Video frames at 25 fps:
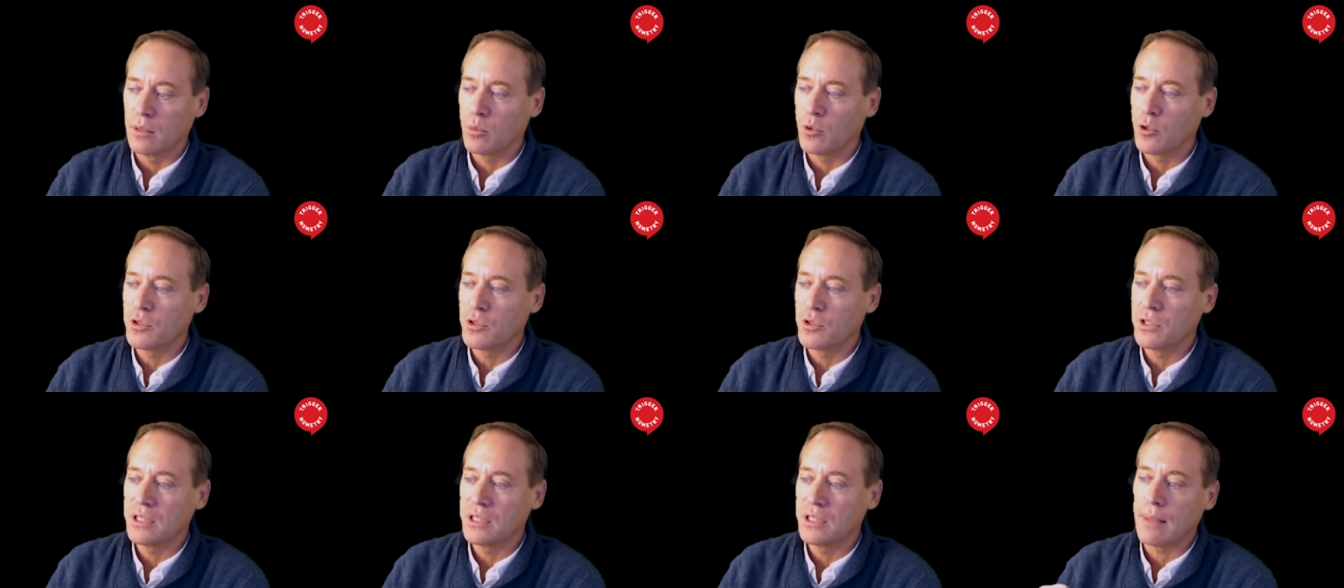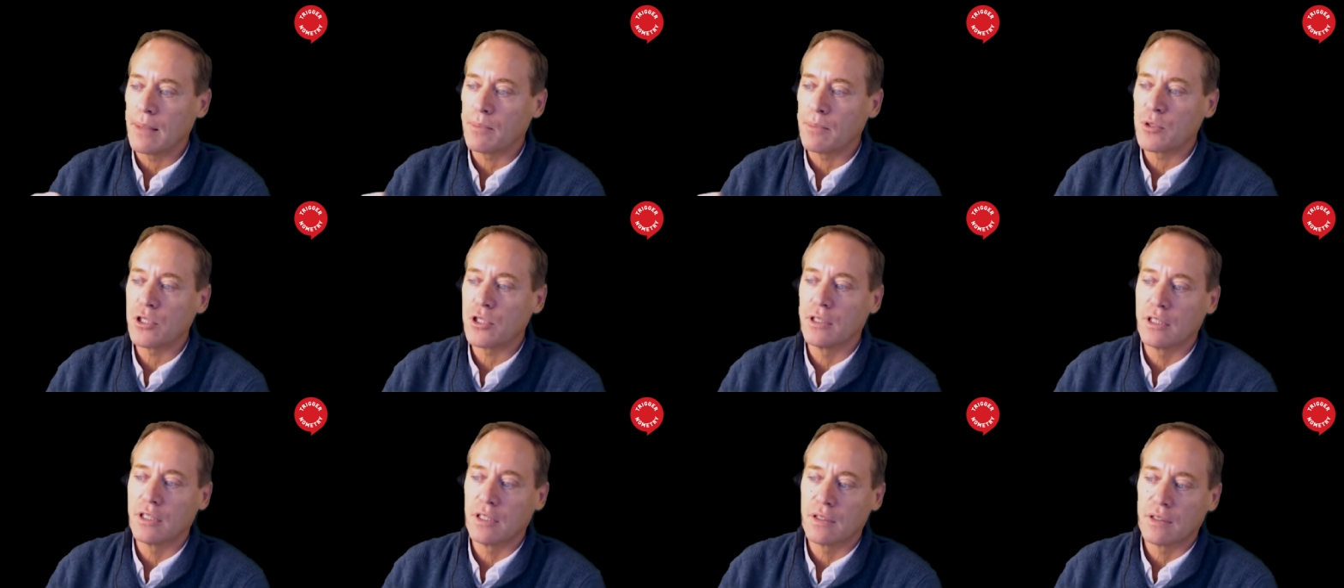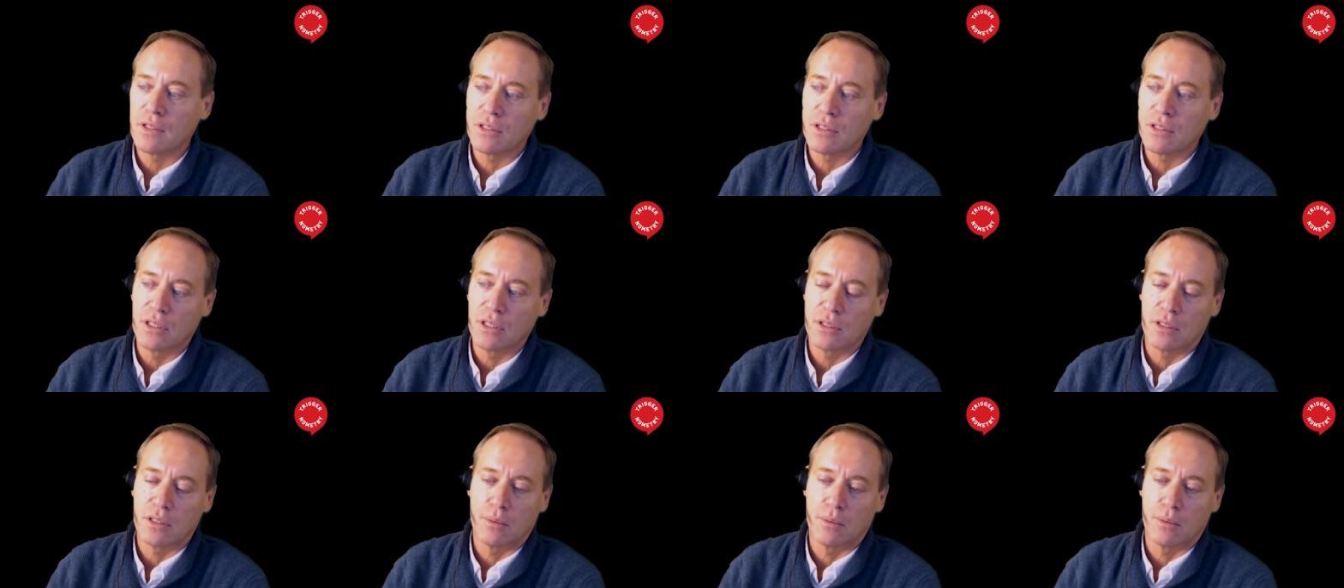the perception that the
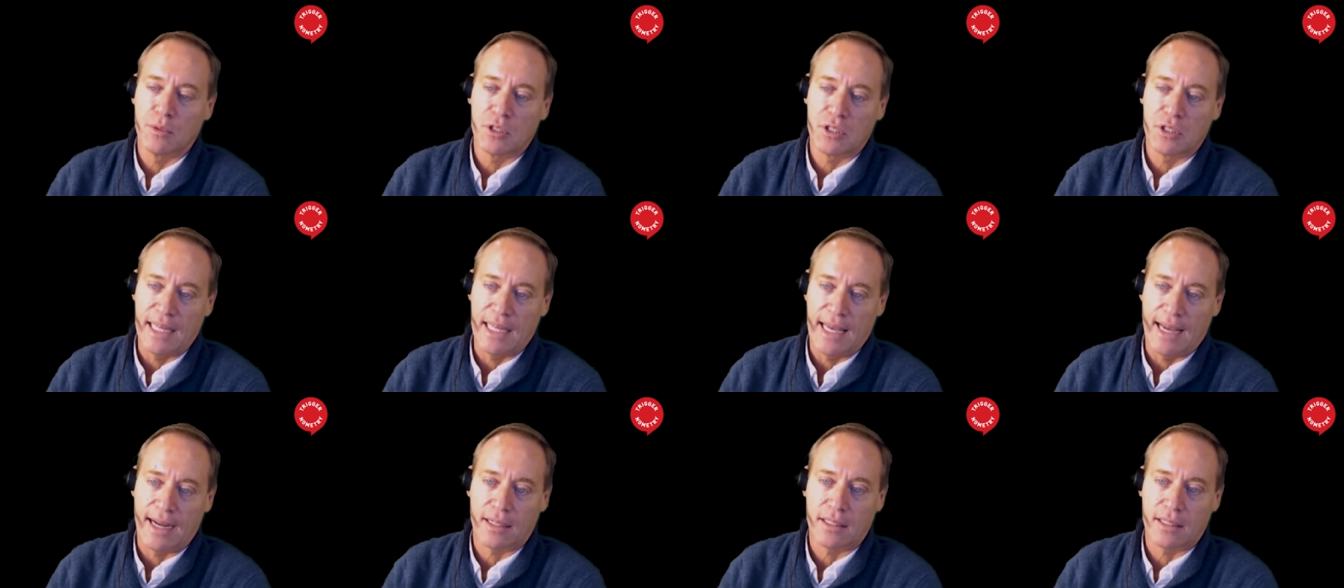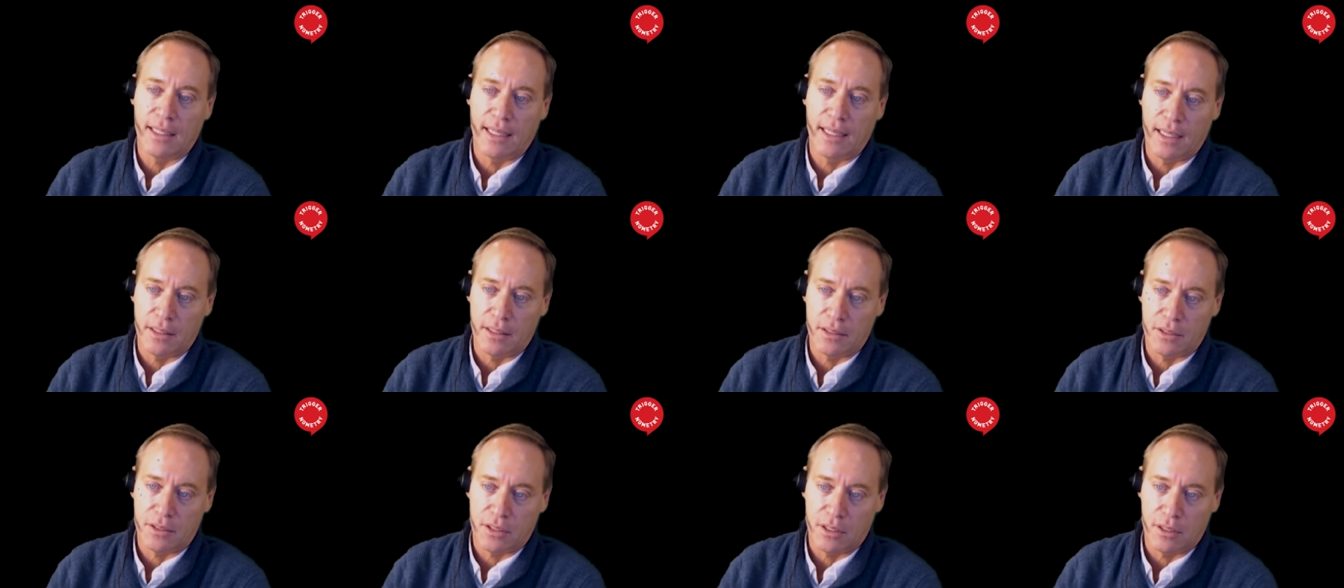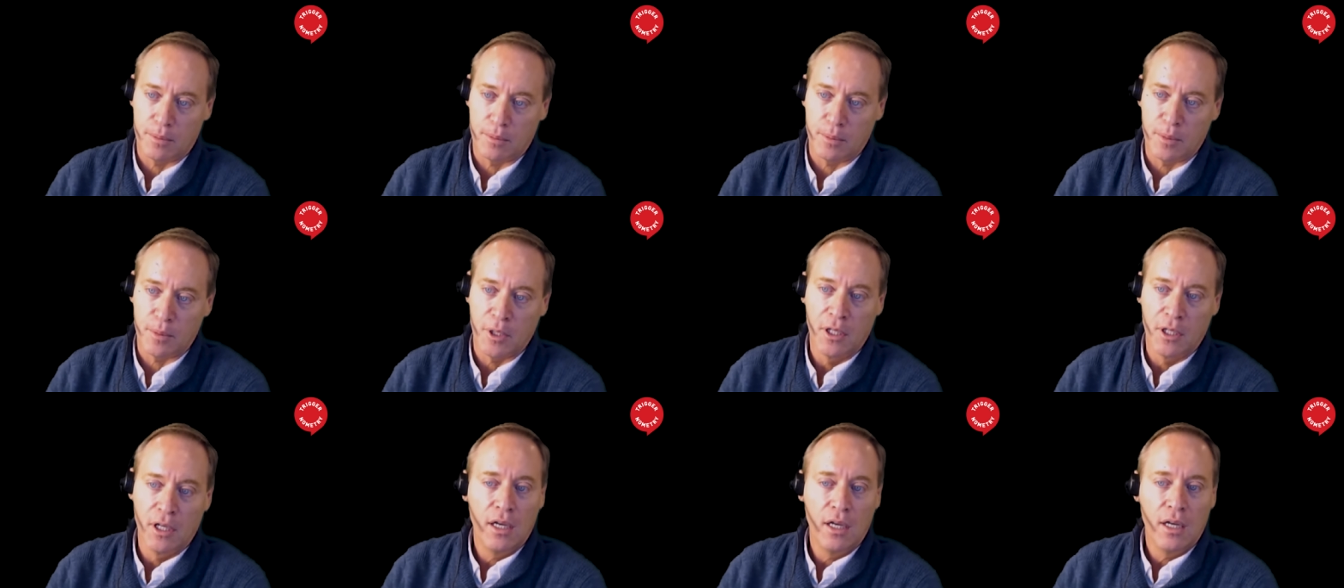system is stacked against
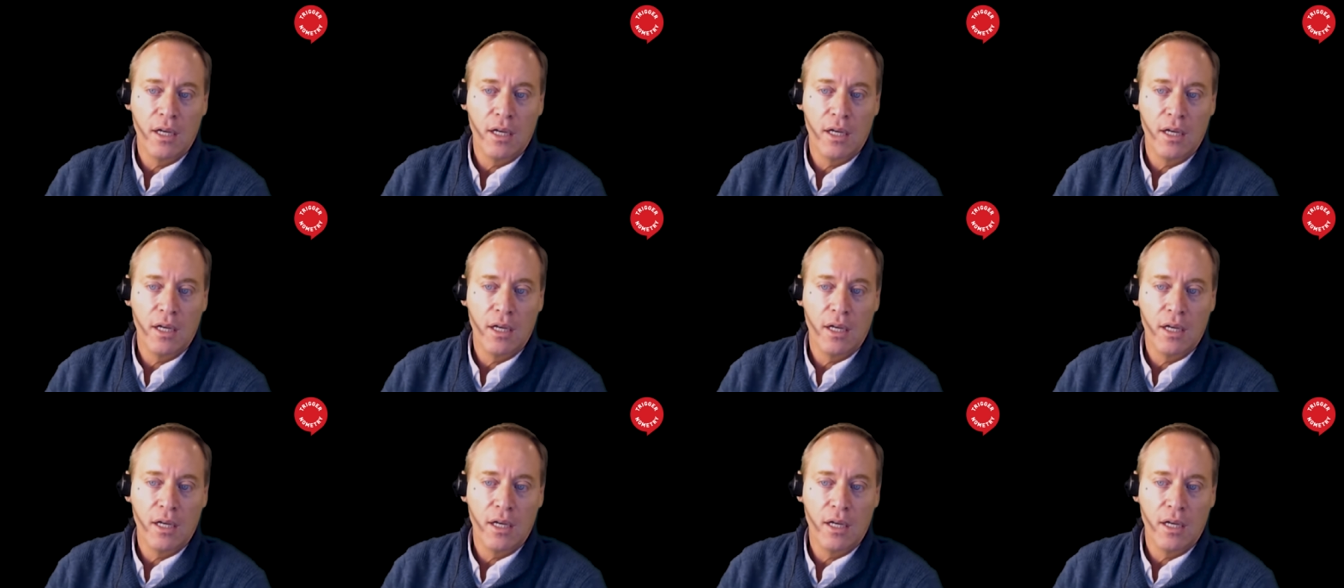them.